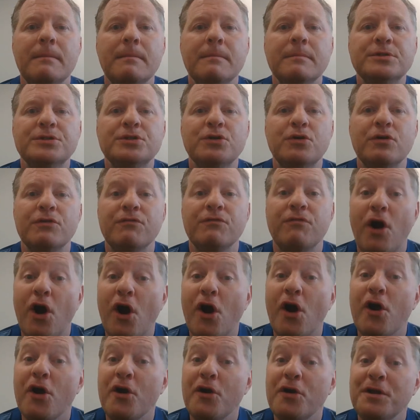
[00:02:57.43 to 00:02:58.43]
sort of
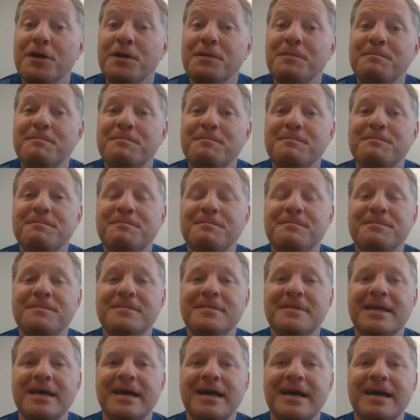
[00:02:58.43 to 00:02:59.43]
hard
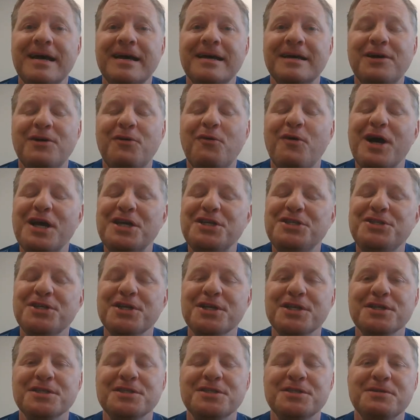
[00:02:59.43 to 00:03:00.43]

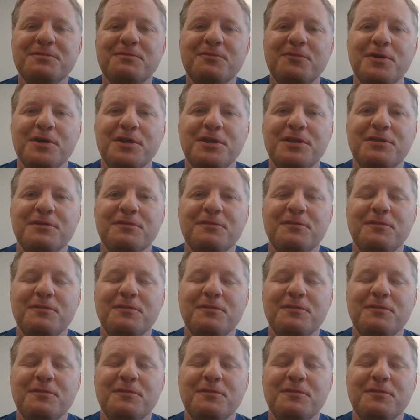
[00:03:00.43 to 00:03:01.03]
questions with